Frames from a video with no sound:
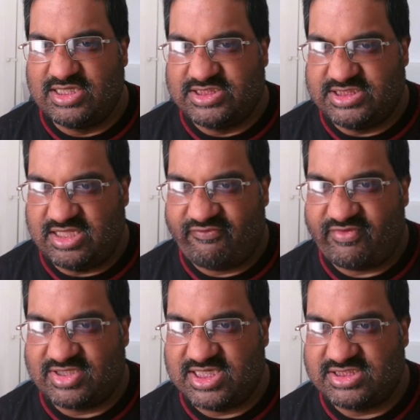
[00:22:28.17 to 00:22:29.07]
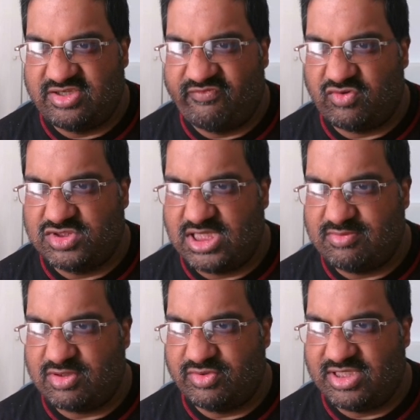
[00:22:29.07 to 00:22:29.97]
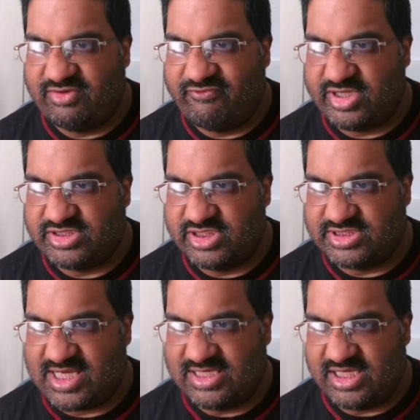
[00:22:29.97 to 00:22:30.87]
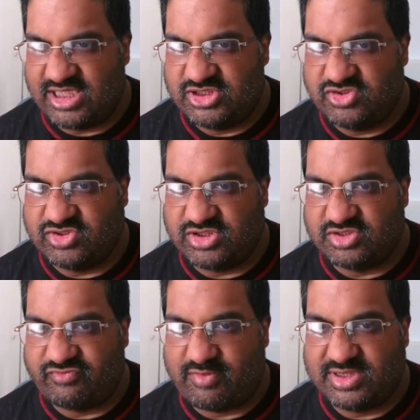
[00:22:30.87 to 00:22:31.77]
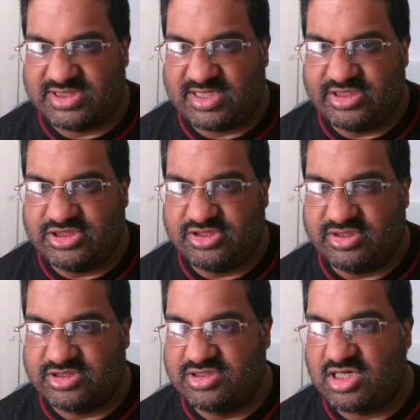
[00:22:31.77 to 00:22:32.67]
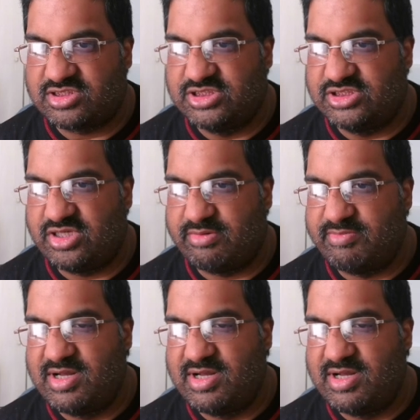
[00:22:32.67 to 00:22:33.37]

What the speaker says: see the Fantastic Four team up with the Avengers, and introduce Robert Downey Jr.'s Doctor Doom.